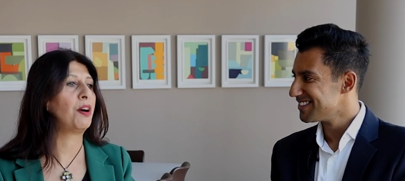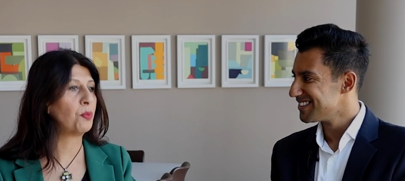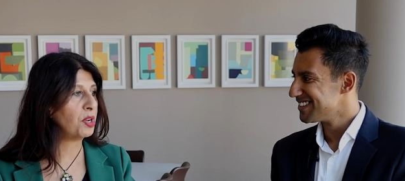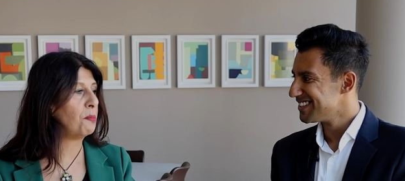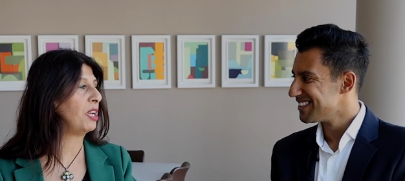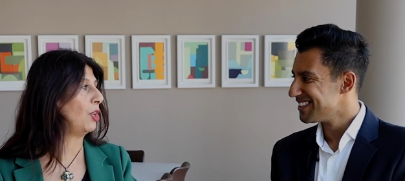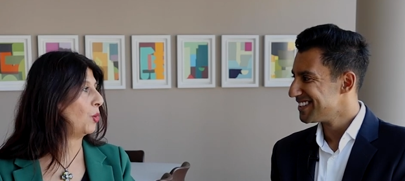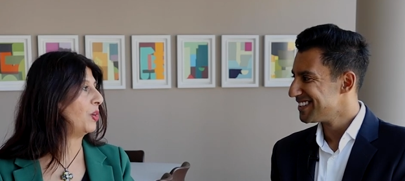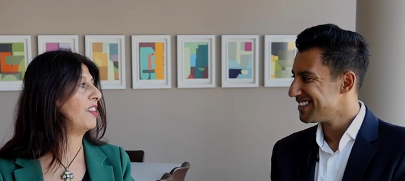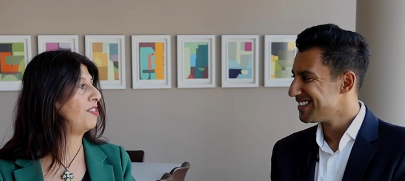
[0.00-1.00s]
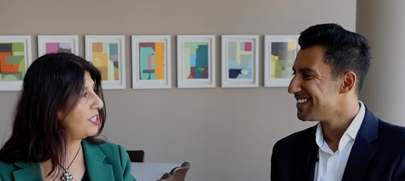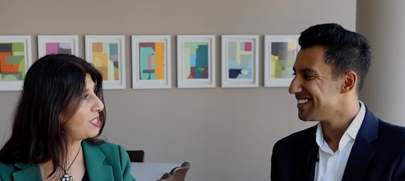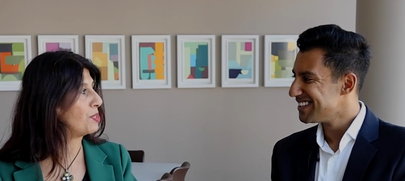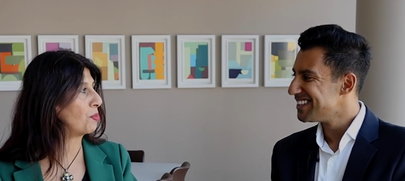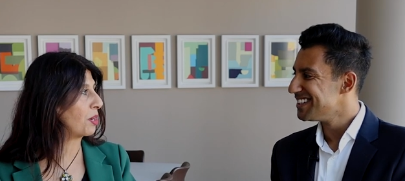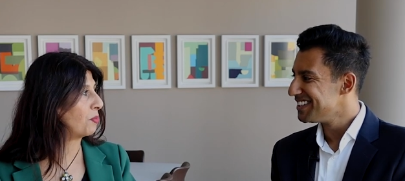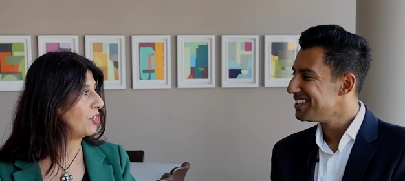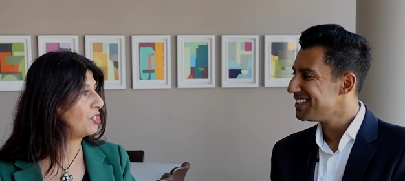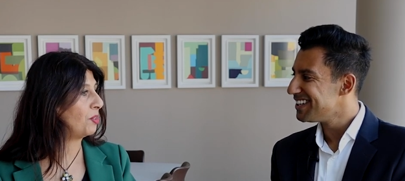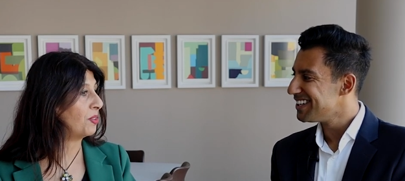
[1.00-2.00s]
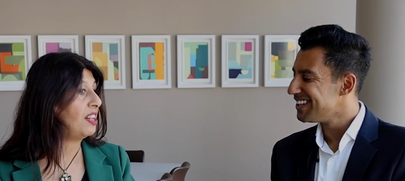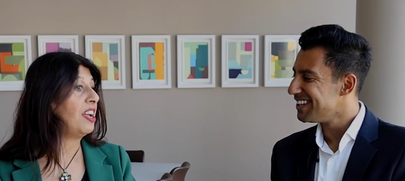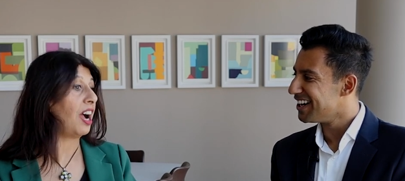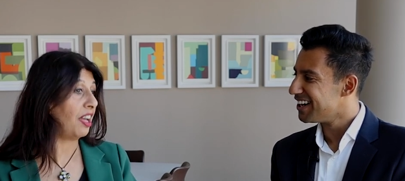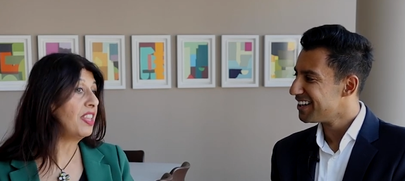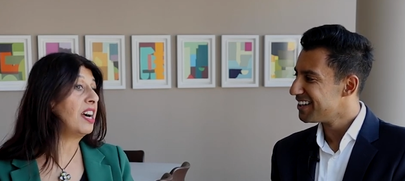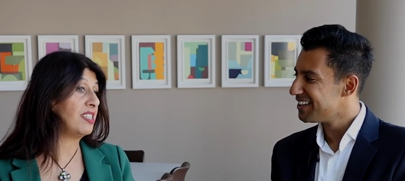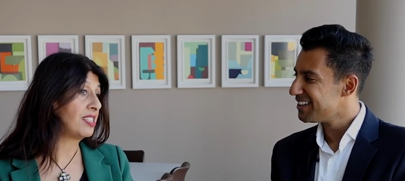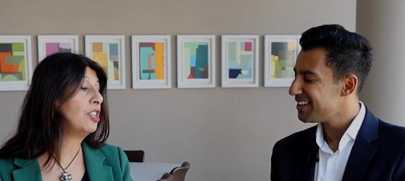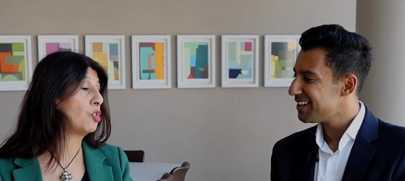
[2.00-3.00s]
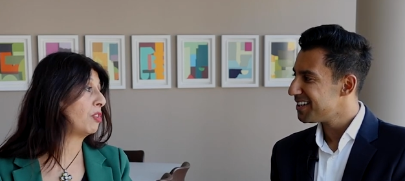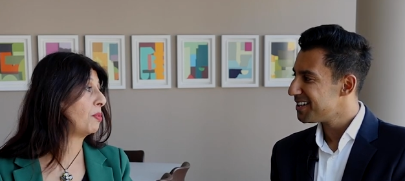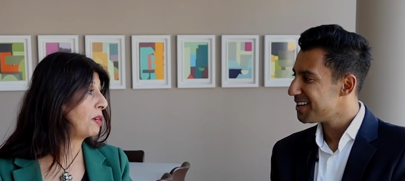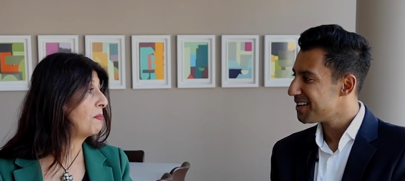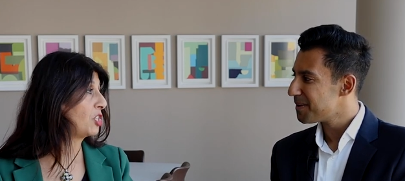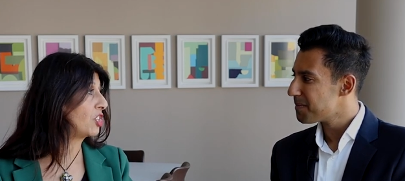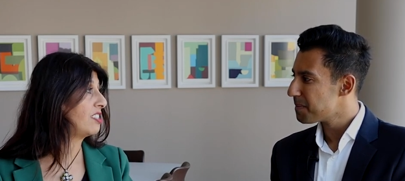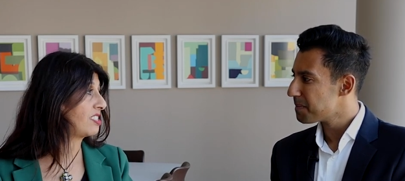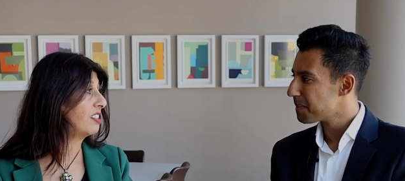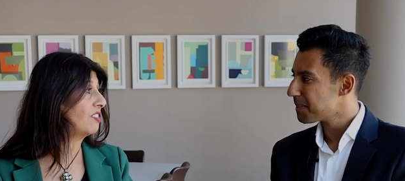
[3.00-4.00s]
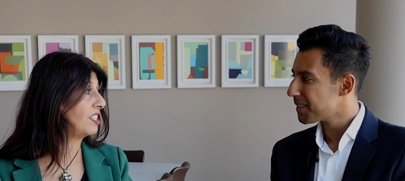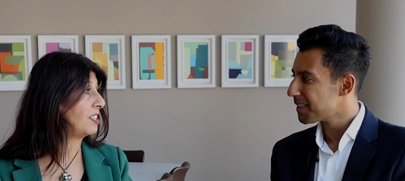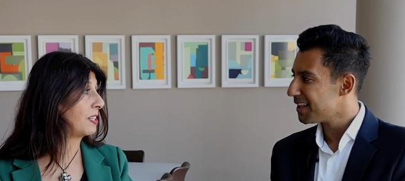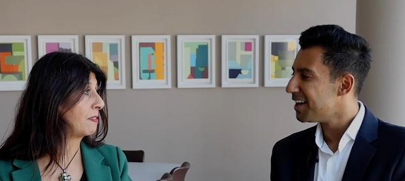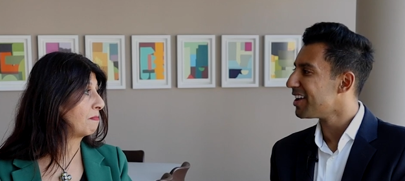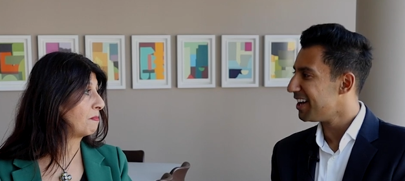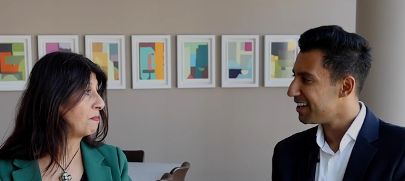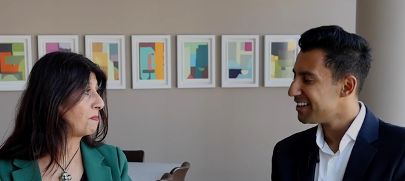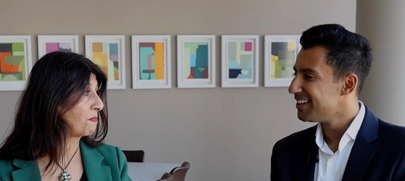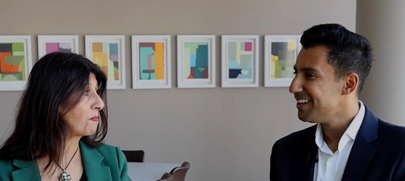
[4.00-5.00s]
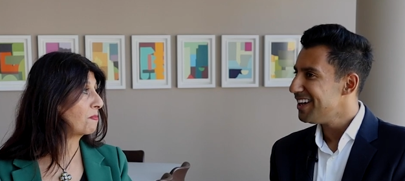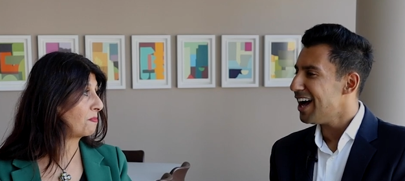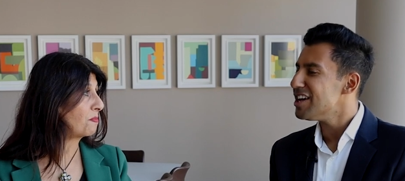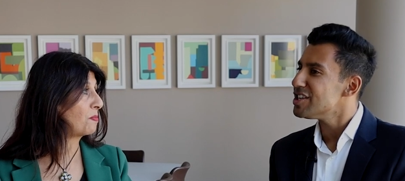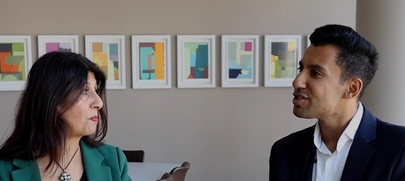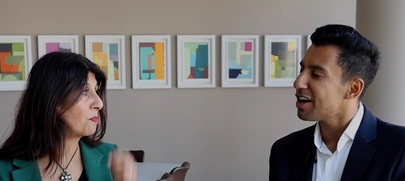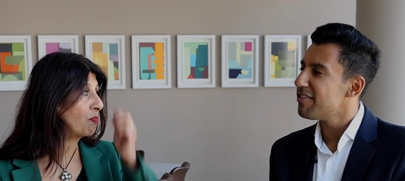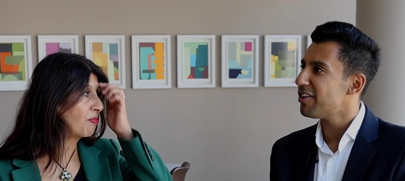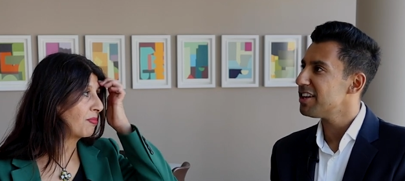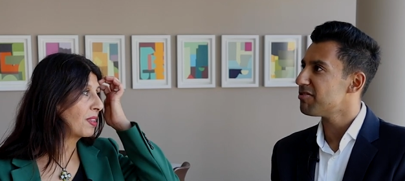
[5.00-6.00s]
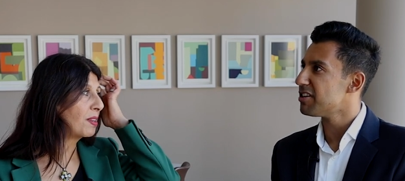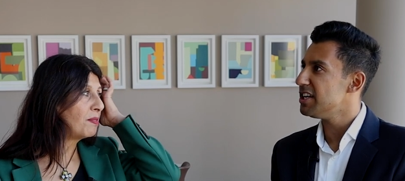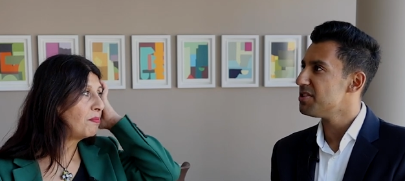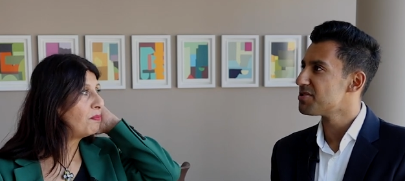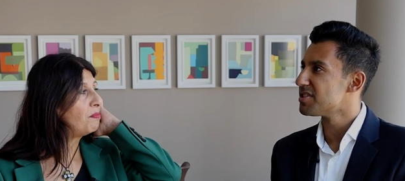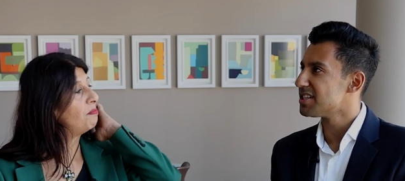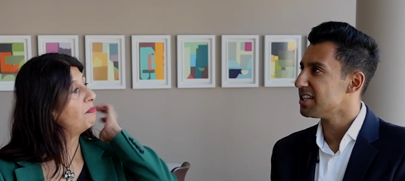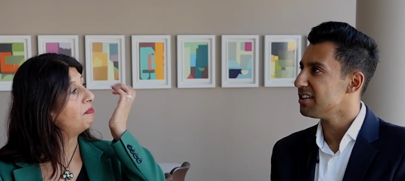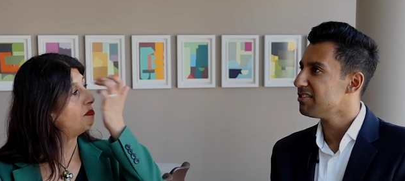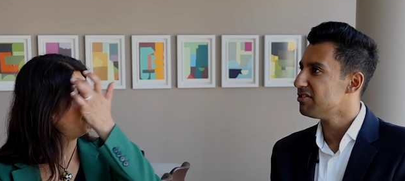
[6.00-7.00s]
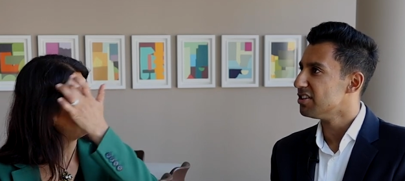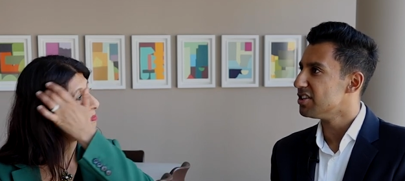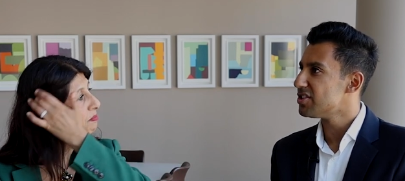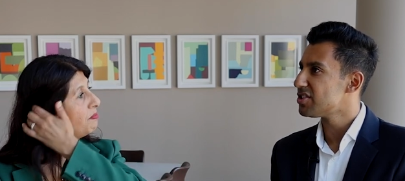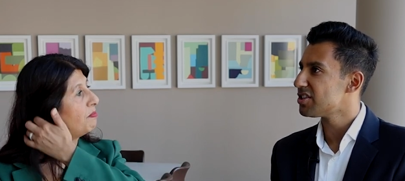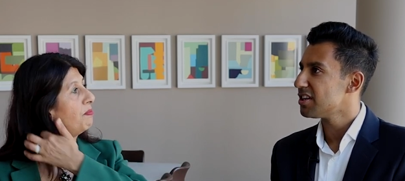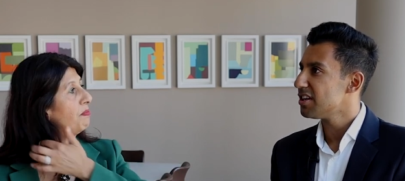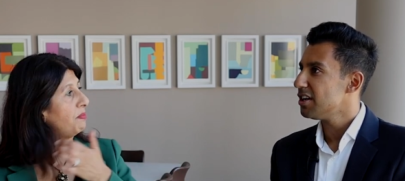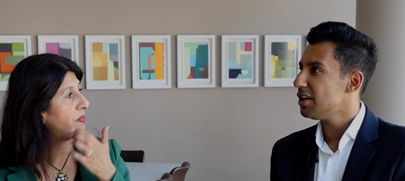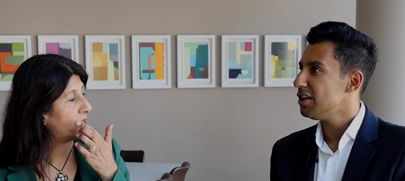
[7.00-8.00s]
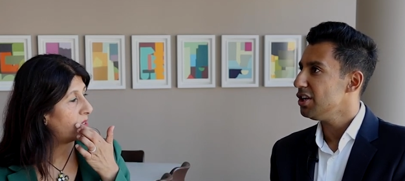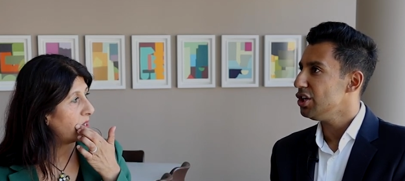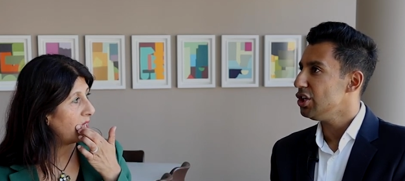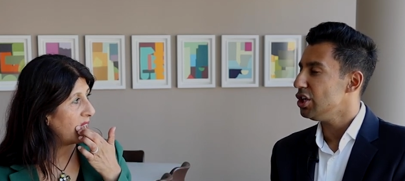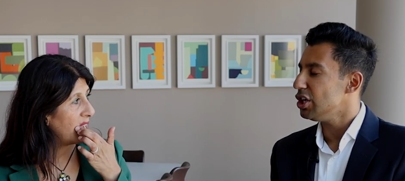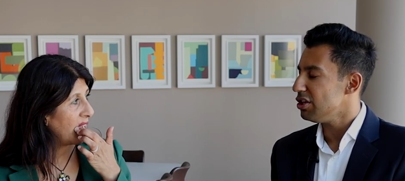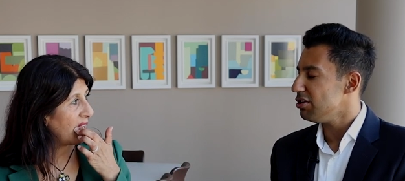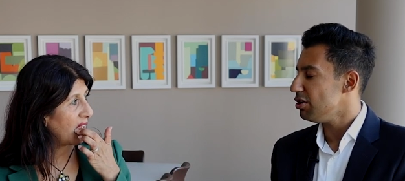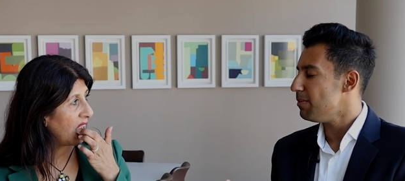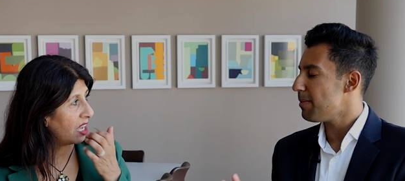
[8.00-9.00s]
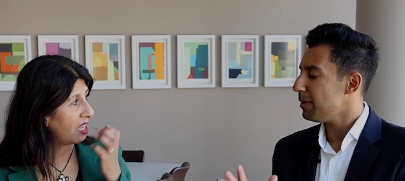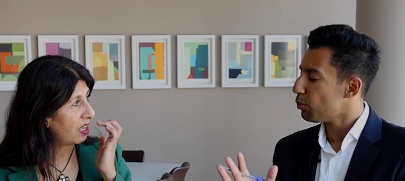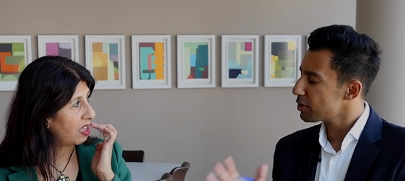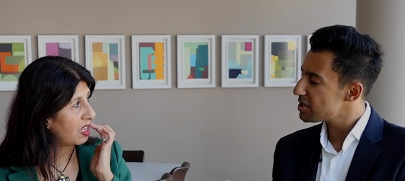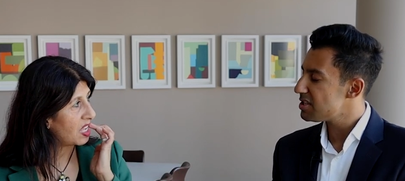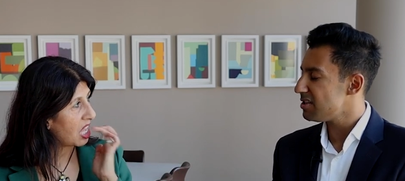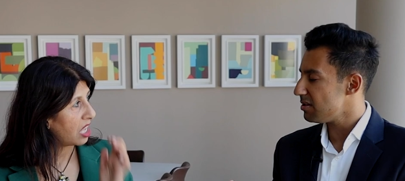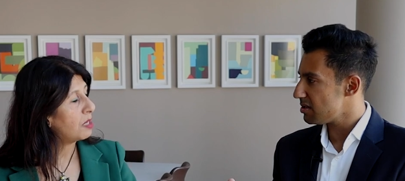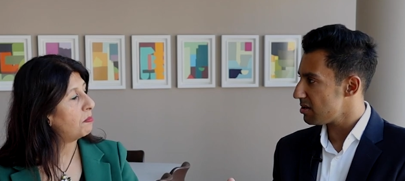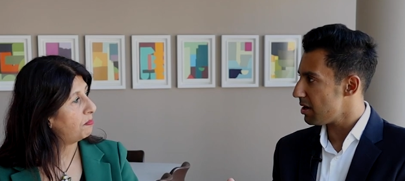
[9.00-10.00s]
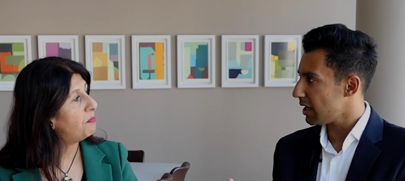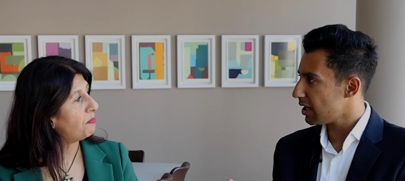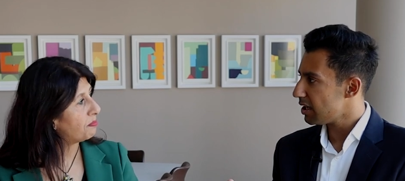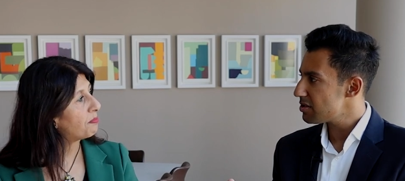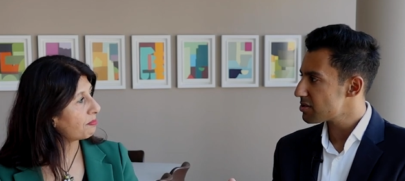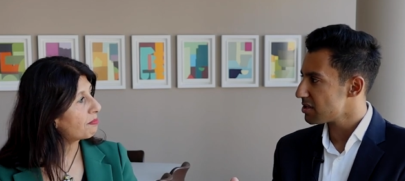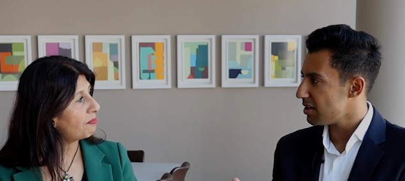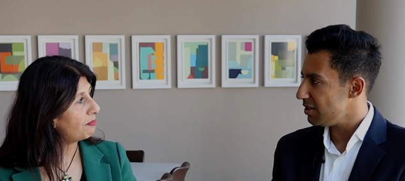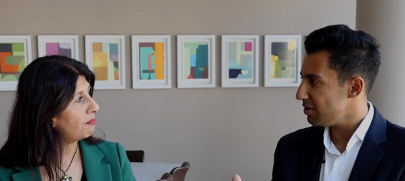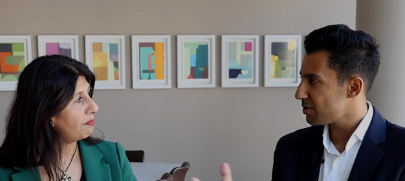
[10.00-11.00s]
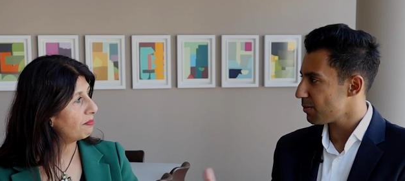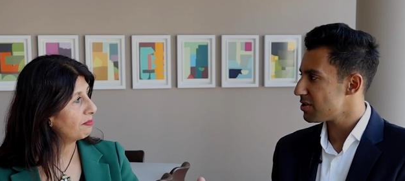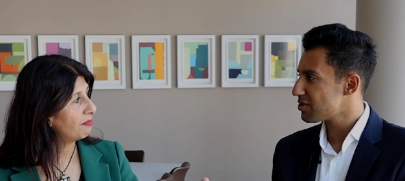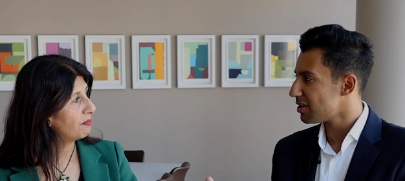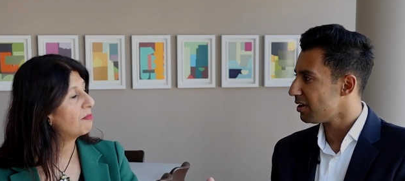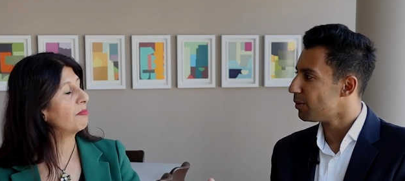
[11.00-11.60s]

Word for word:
Speaker 1: I want to be a lawyer. This is what I want to do. Yeah. And that is literally where my journey started. Okay. Uh, it's, I find
Speaker 2: it really interesting that you maybe wanted to do English and then you switched to